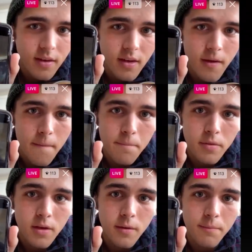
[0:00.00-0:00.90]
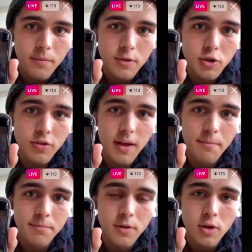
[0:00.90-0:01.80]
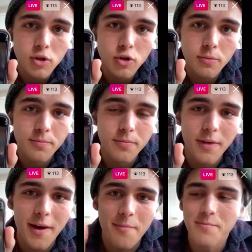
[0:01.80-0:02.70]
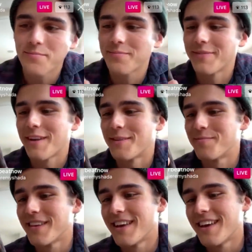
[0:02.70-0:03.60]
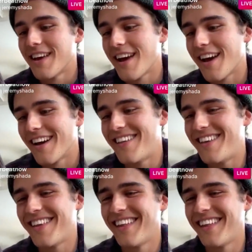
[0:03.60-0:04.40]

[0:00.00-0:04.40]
hi, guys. Show them. Sh um, nothing. Uh,